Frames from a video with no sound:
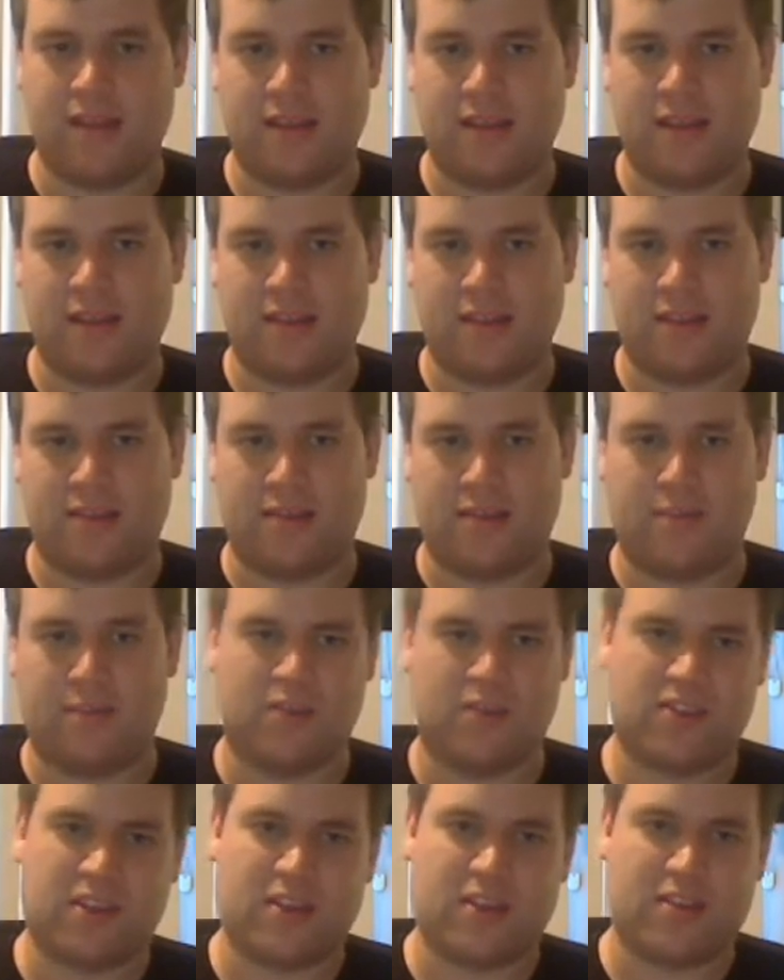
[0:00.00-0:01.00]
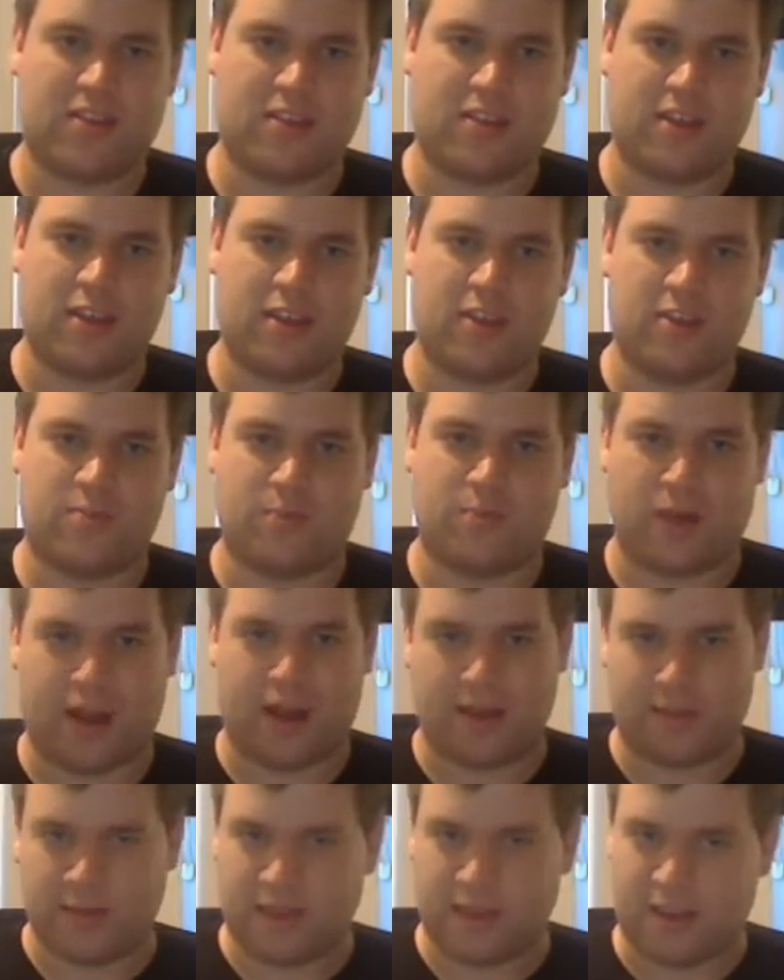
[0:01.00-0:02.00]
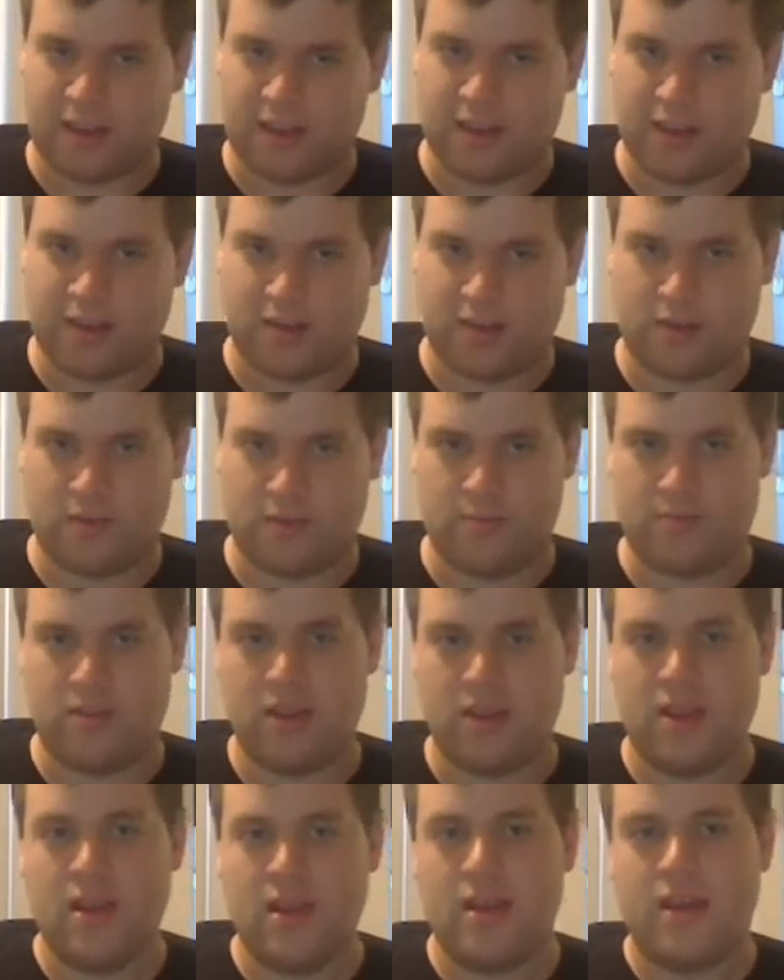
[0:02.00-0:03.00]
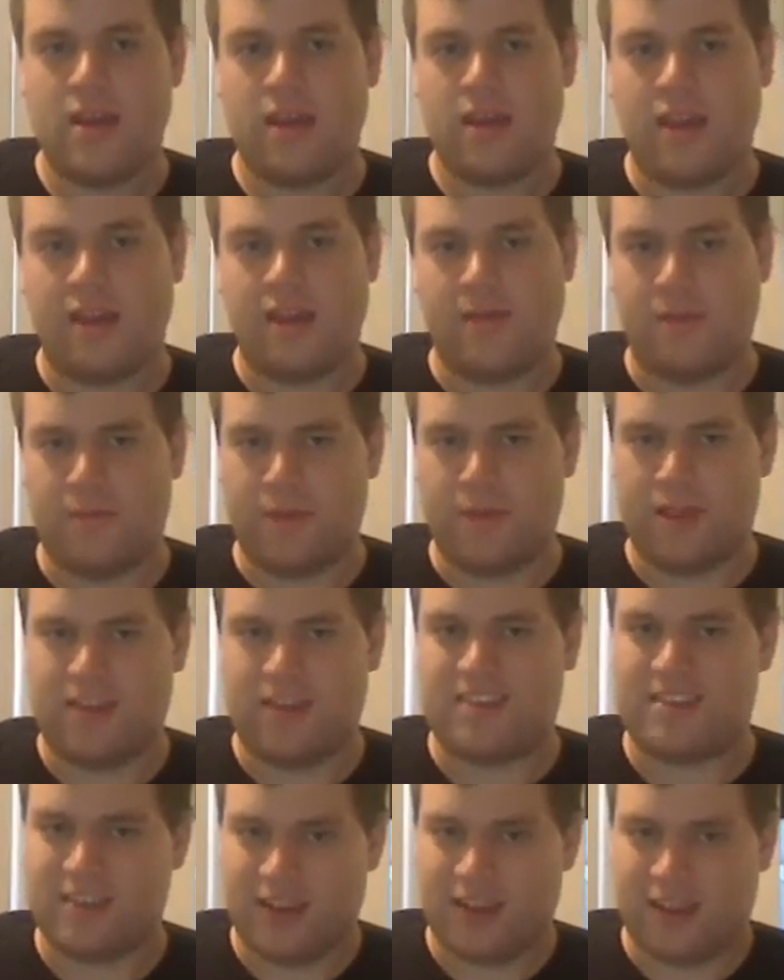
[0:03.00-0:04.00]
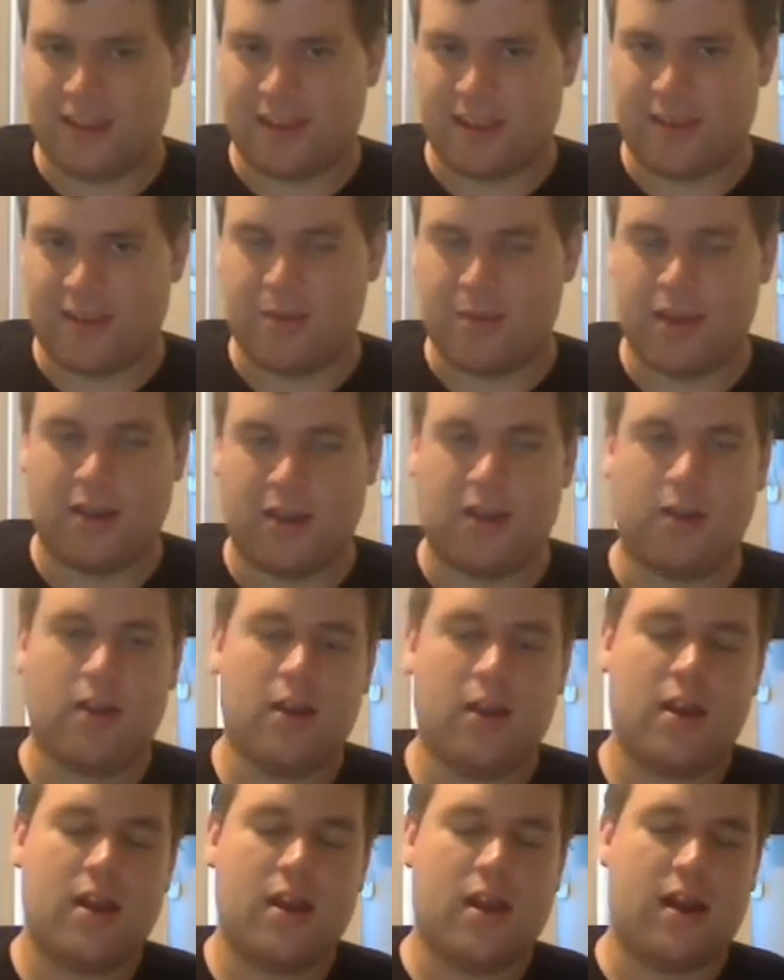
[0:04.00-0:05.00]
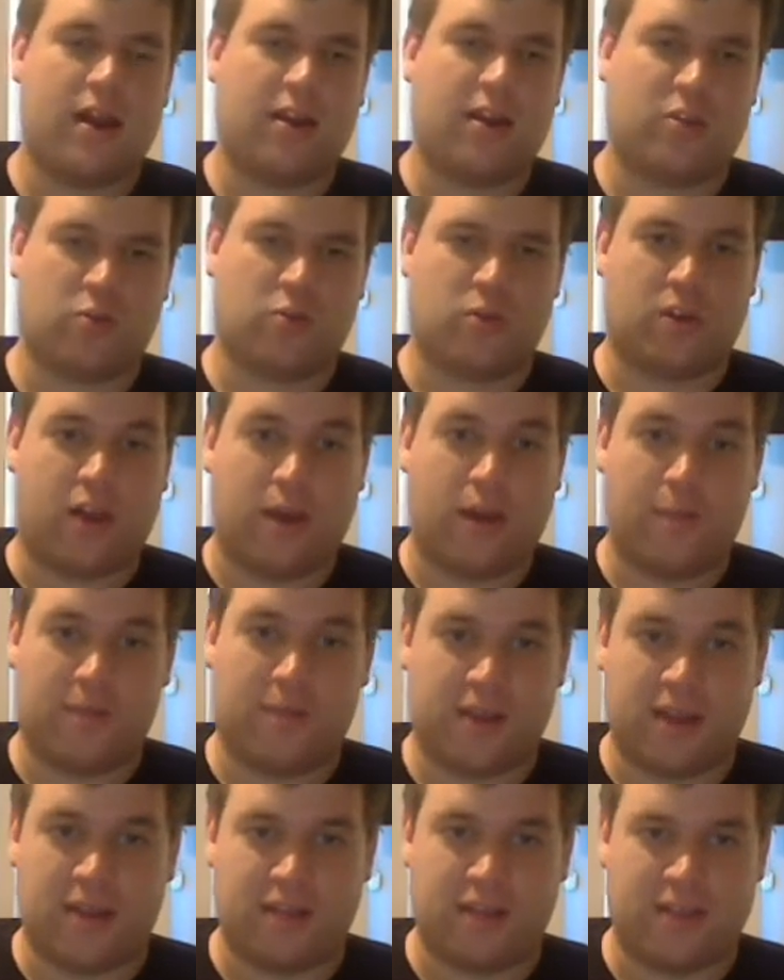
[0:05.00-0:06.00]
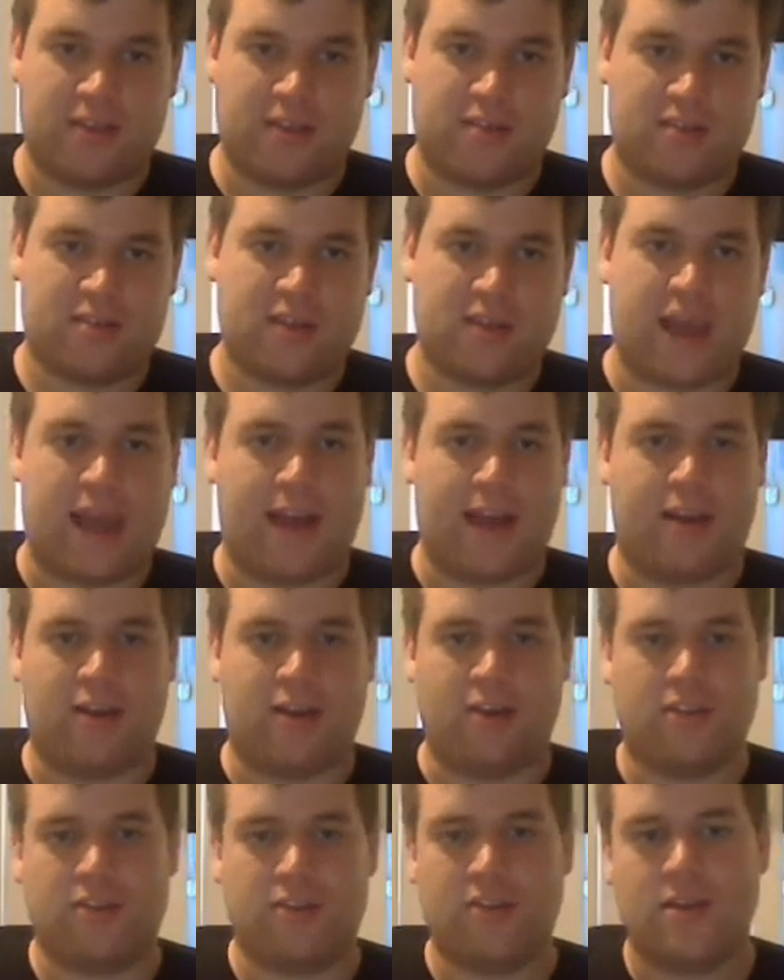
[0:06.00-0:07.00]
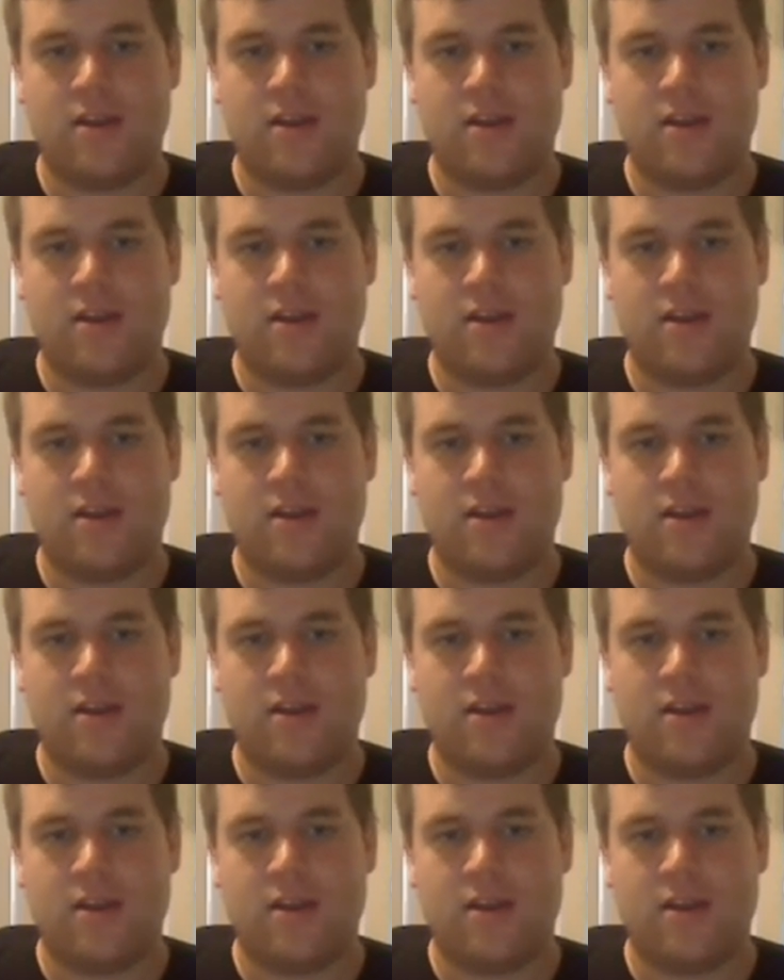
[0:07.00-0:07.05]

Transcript: similar size to the others, but I think in terms it will be slightly bigger to accommodate these add-ons.